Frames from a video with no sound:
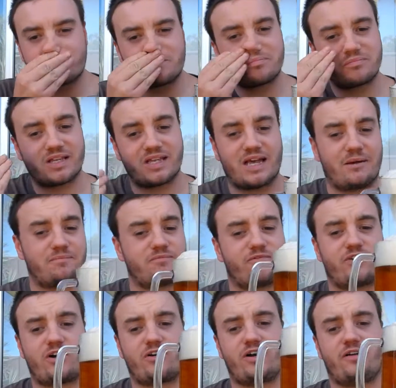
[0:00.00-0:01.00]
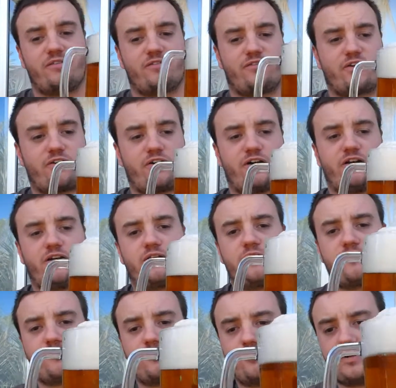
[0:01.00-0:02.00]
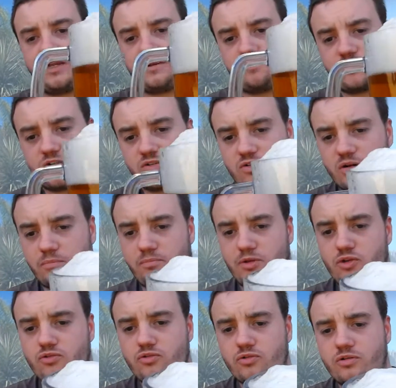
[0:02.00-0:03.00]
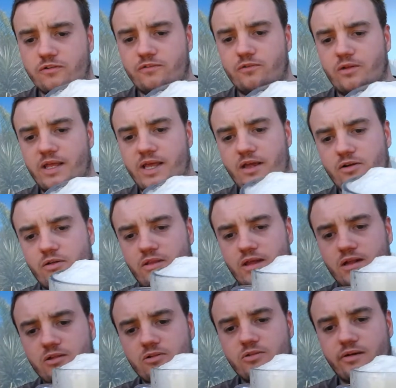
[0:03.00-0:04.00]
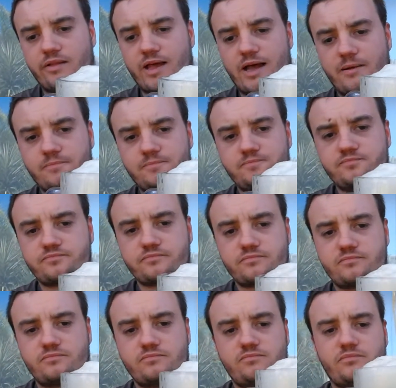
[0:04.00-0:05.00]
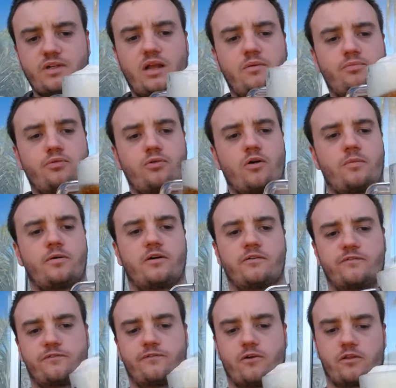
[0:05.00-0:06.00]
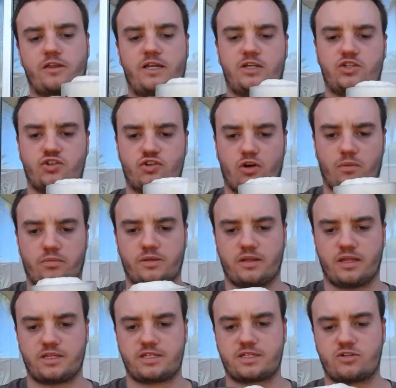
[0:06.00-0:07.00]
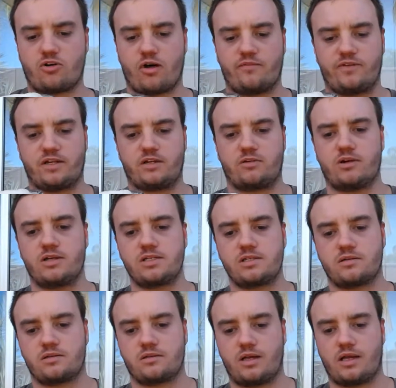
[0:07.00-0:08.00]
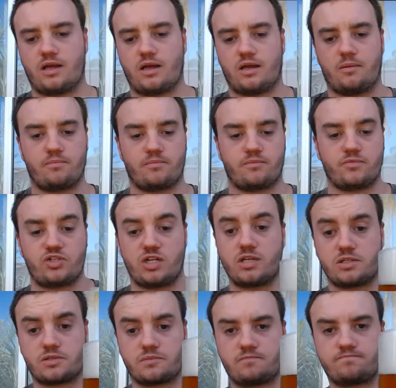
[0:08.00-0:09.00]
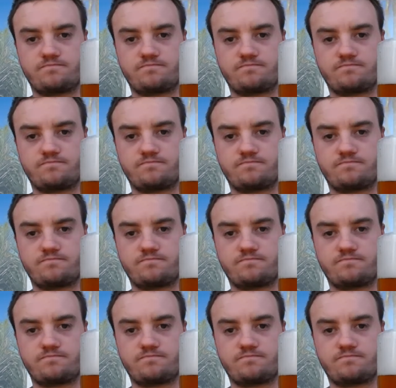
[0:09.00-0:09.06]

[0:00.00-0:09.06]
But yeah, very, very fruity. It's got a beautiful head on that. Look at that. A proper frothy chop. Let's dive in, guys. Cheers.